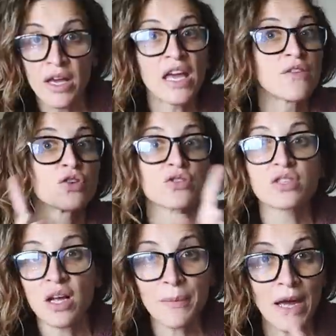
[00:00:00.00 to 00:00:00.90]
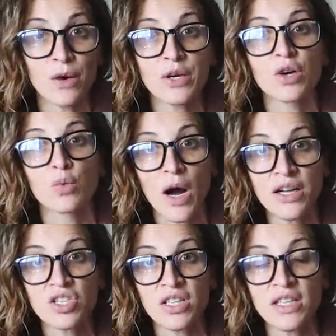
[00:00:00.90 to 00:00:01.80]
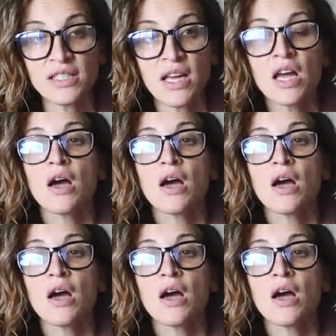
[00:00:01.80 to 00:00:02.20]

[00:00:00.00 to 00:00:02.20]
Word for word: if you're somehow here watching this,